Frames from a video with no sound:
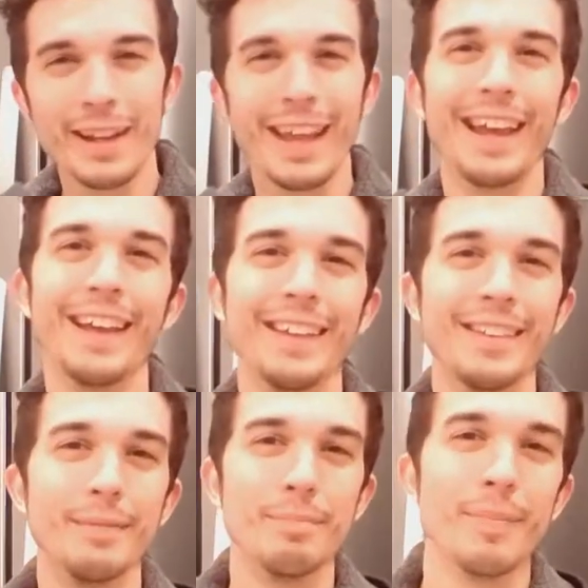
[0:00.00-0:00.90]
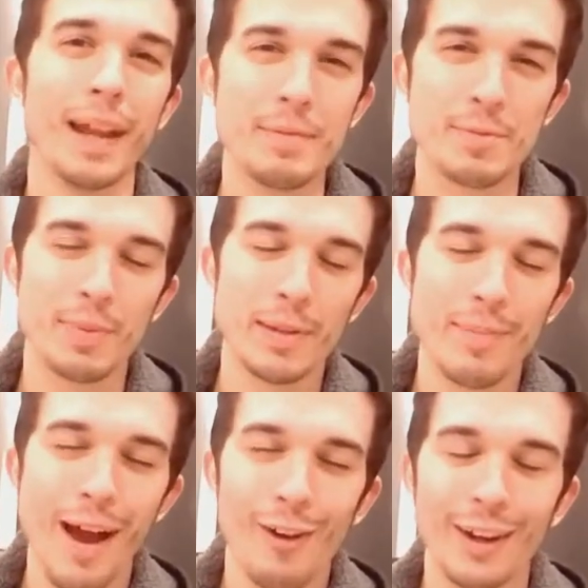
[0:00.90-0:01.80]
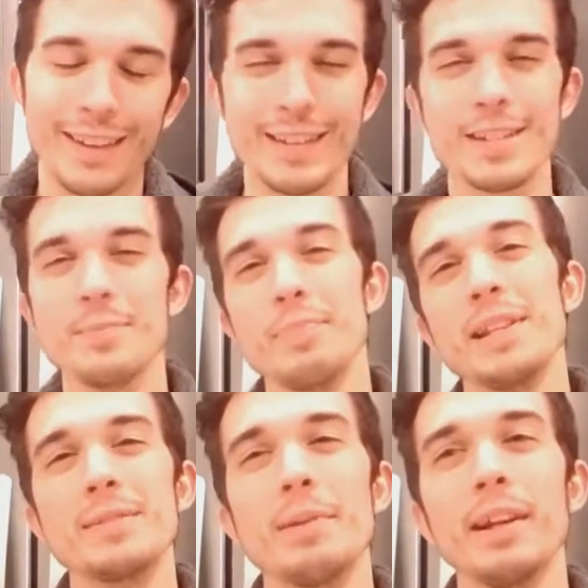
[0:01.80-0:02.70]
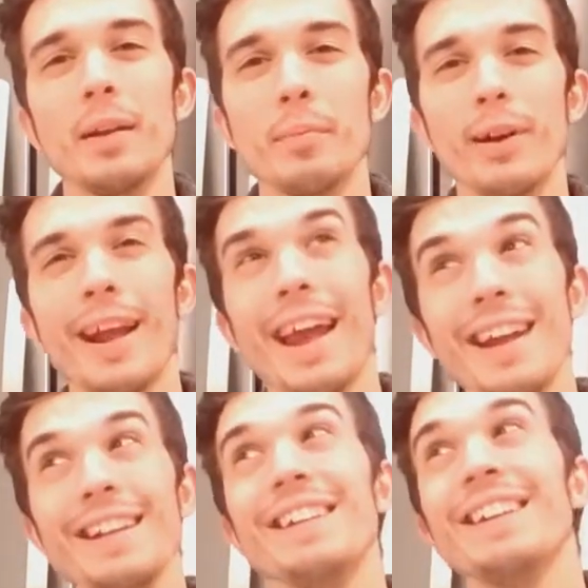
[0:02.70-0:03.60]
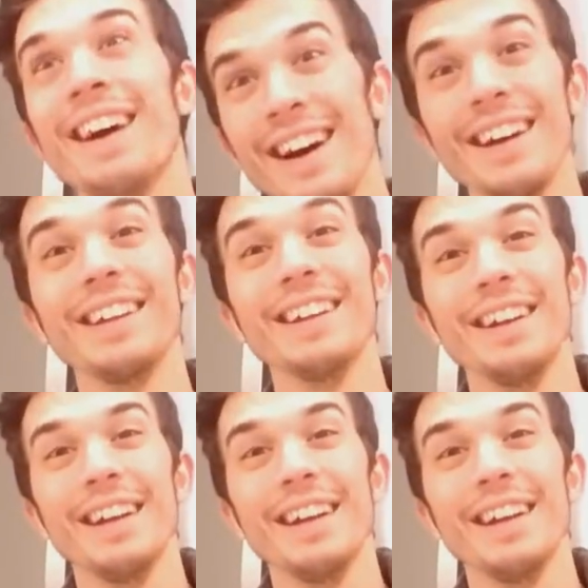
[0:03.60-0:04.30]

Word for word: everyone, and my name is Ben Maurer, and this is Ben's Minute number 89.